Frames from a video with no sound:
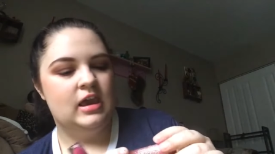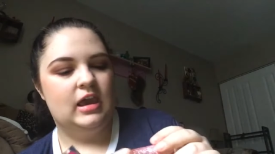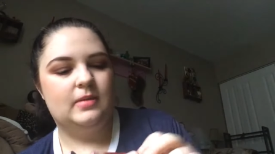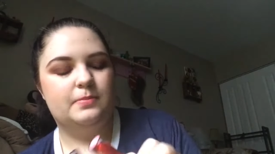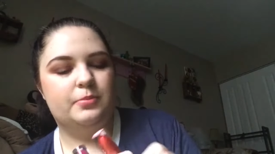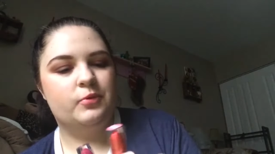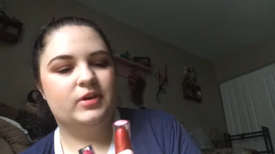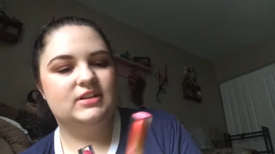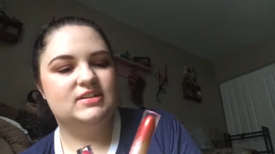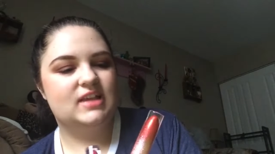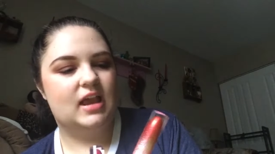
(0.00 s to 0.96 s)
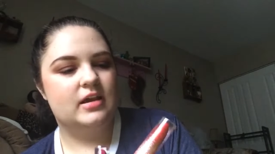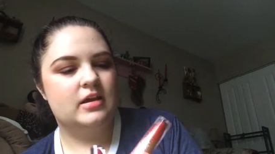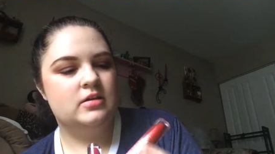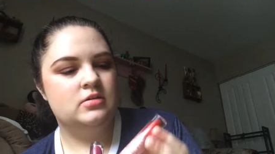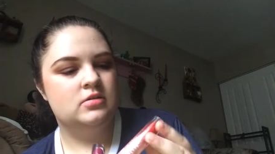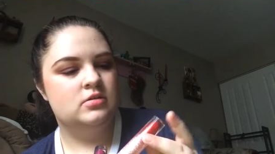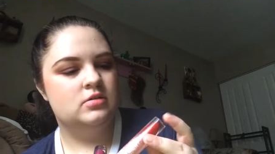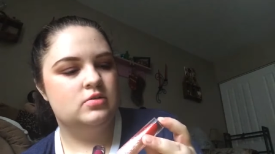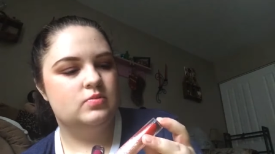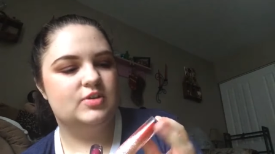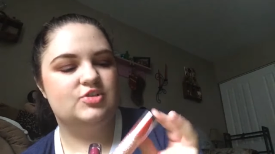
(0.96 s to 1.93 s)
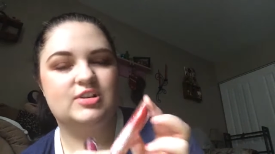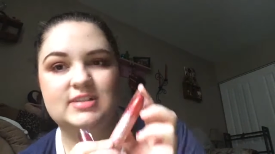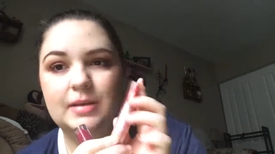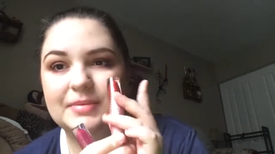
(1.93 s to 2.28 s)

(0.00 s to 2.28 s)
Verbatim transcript: and Poinsettia, which is a